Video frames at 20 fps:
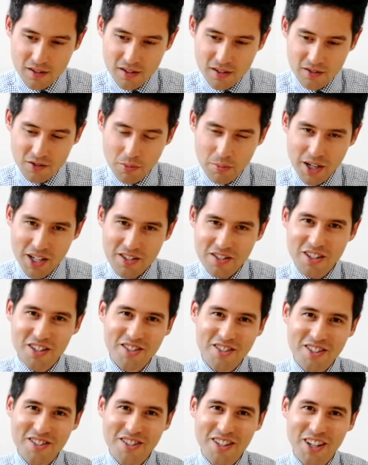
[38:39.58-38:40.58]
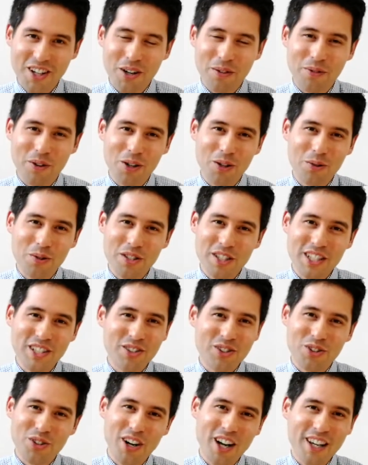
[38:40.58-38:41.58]
Reminds us, doesn't it, of our Lord
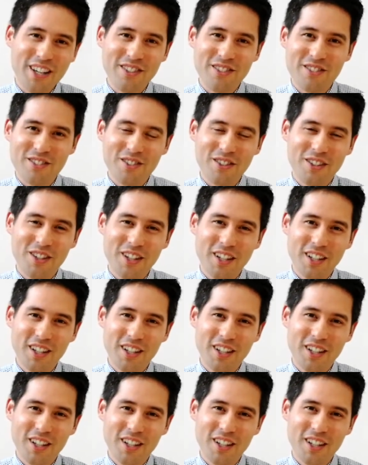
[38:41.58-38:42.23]
Jesus Christ,